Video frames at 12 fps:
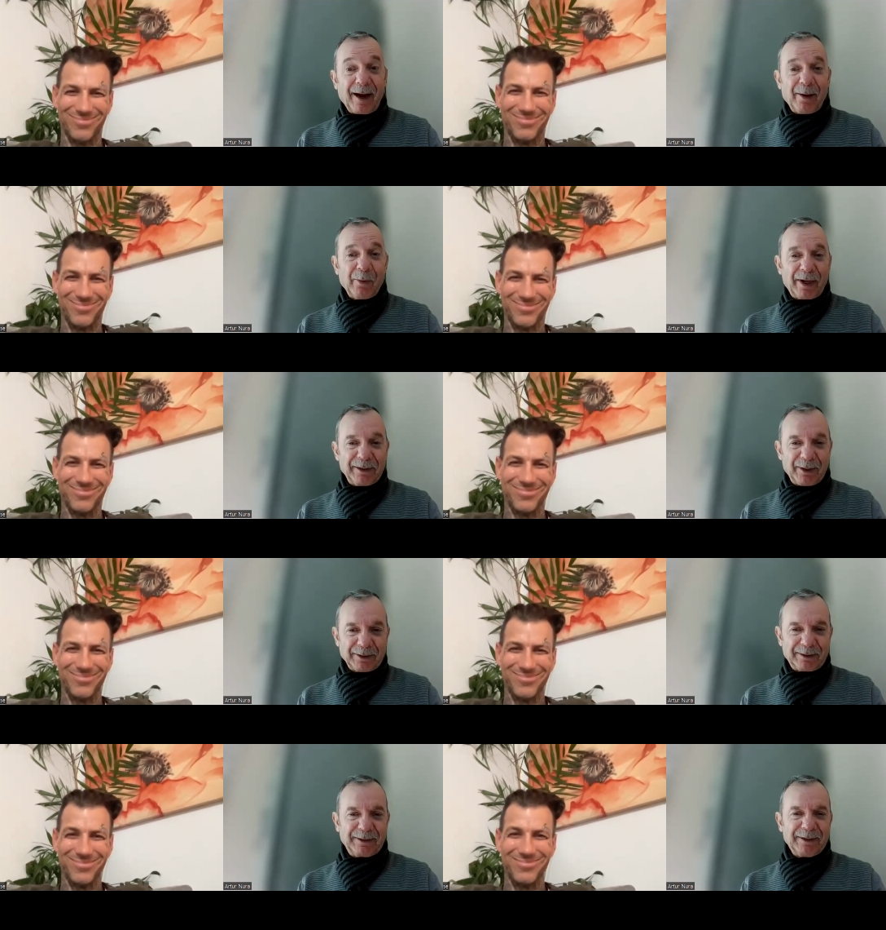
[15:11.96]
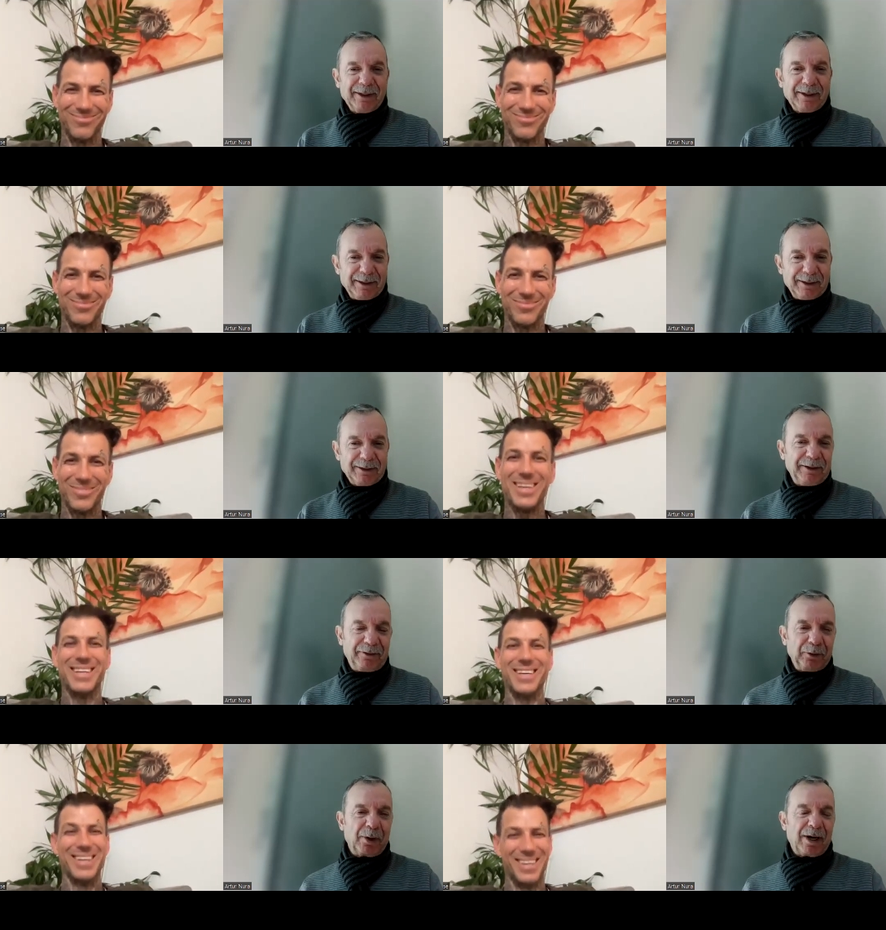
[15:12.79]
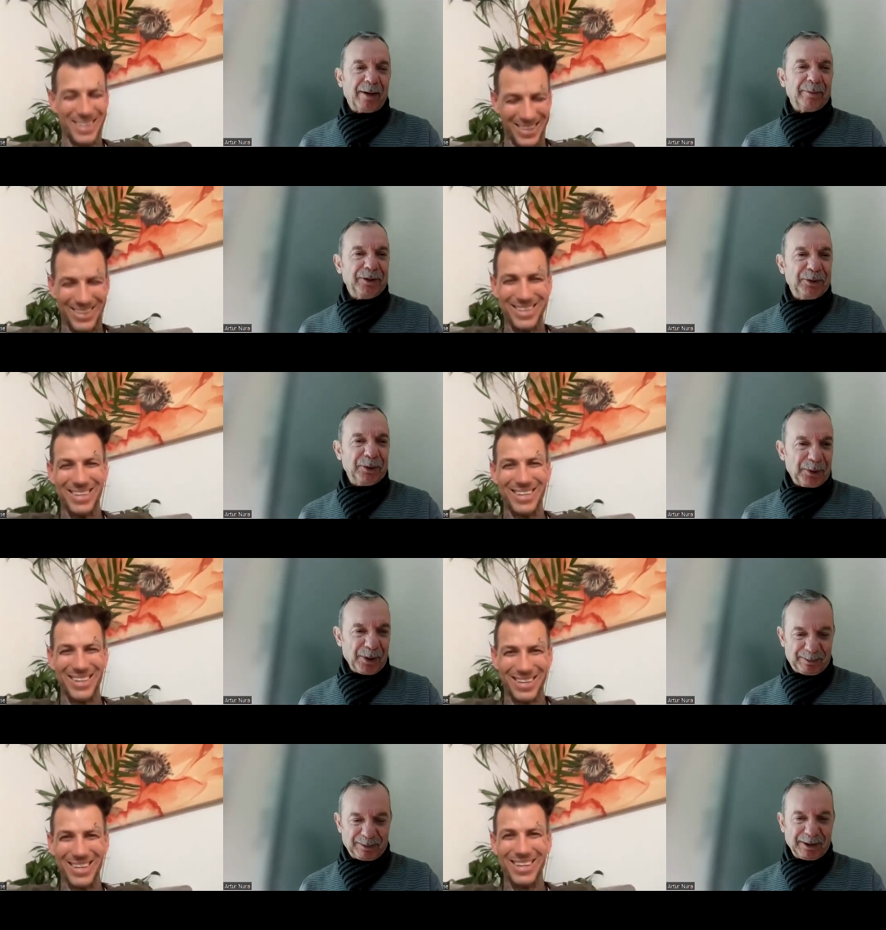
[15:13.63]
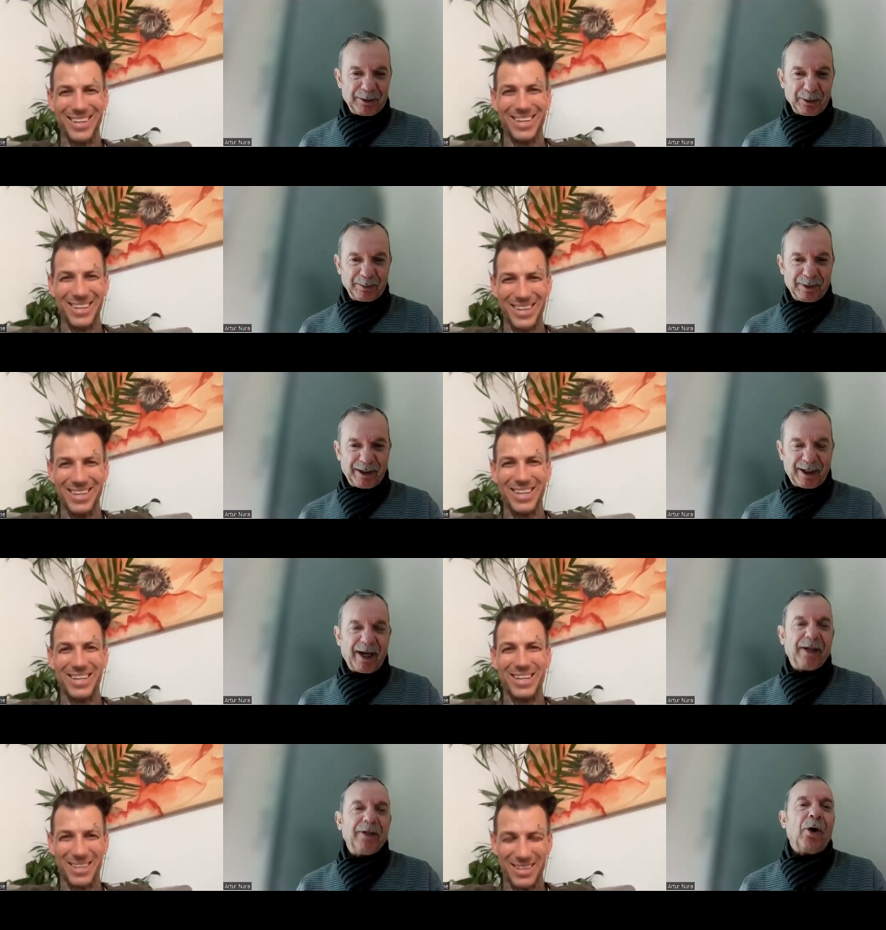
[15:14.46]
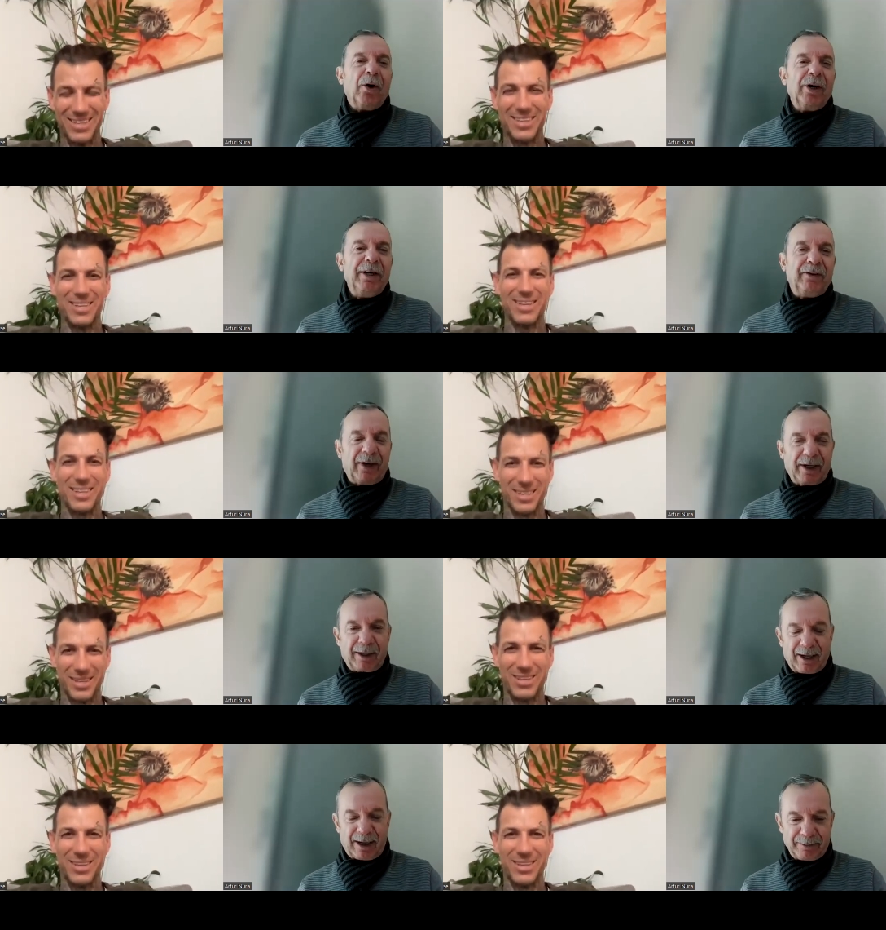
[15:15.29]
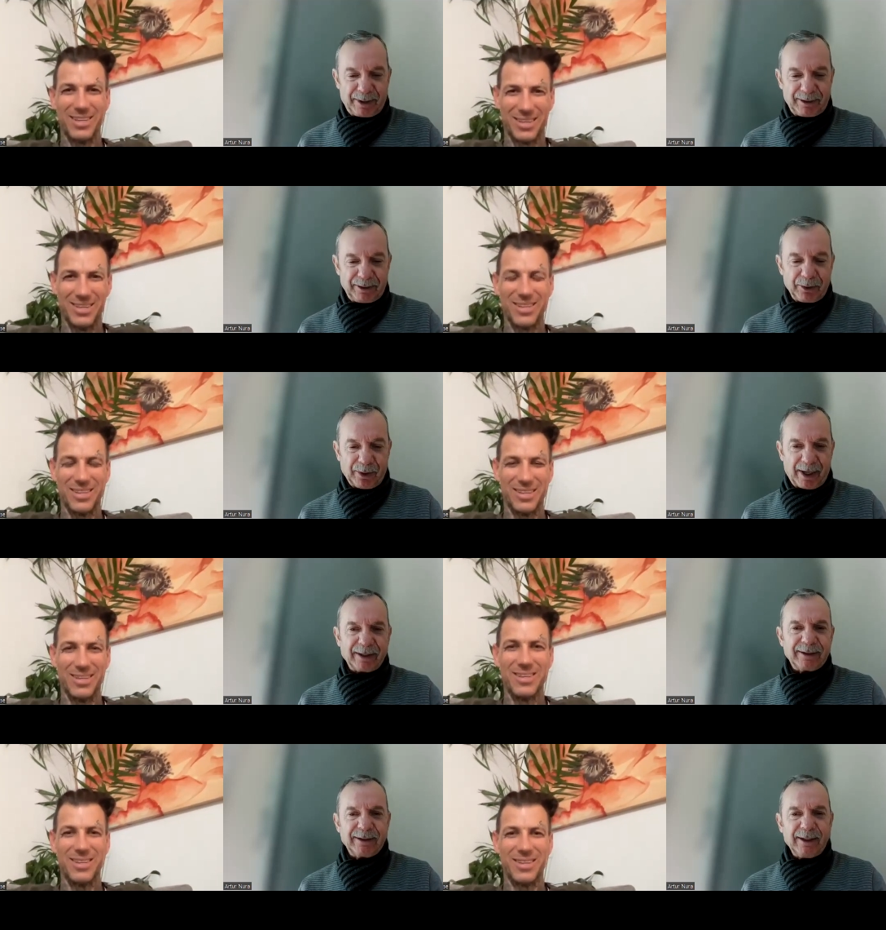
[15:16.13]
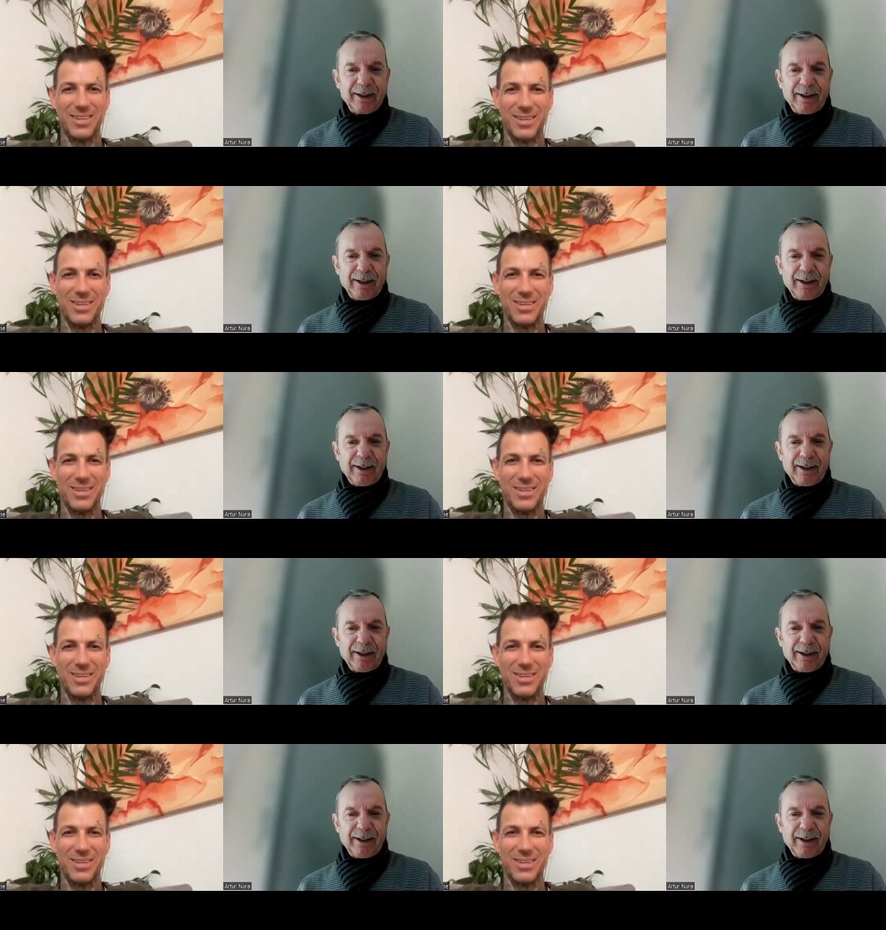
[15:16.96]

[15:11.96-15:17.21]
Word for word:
Speaker 1: ah, why not? If you come in Europe, it would be great. Or if I come in US.